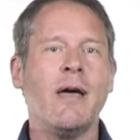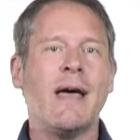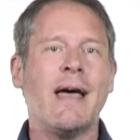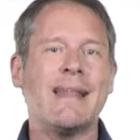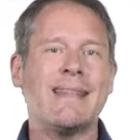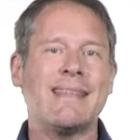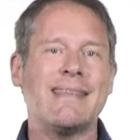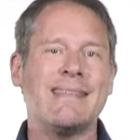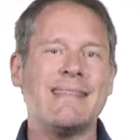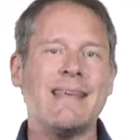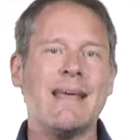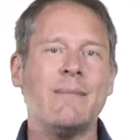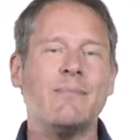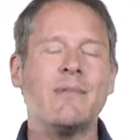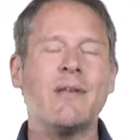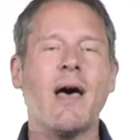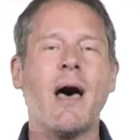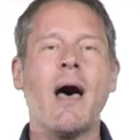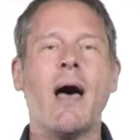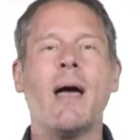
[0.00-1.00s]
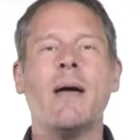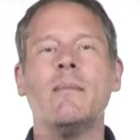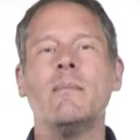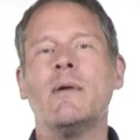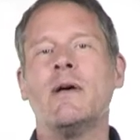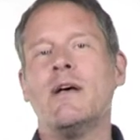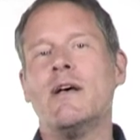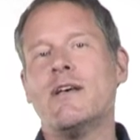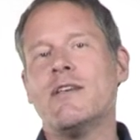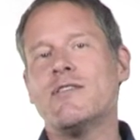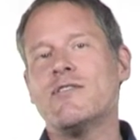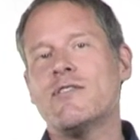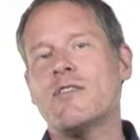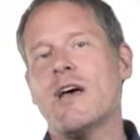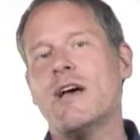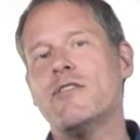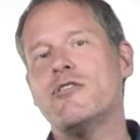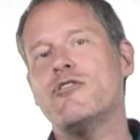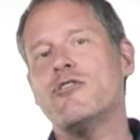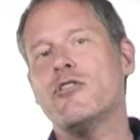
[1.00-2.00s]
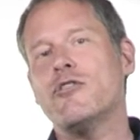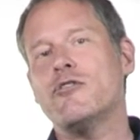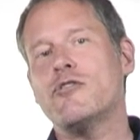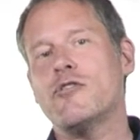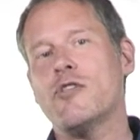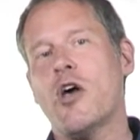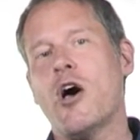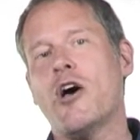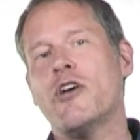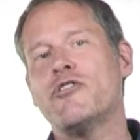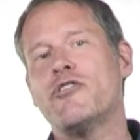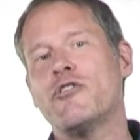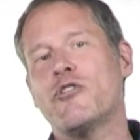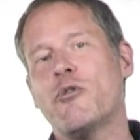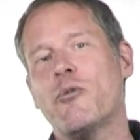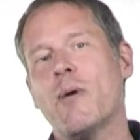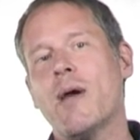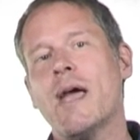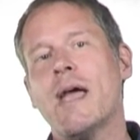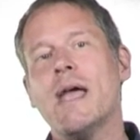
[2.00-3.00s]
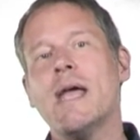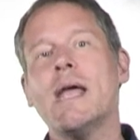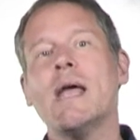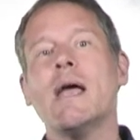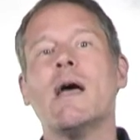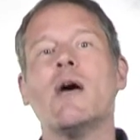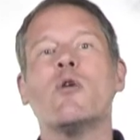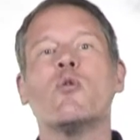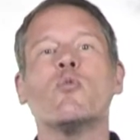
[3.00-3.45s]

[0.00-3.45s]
at the same time, Sancho's lost gray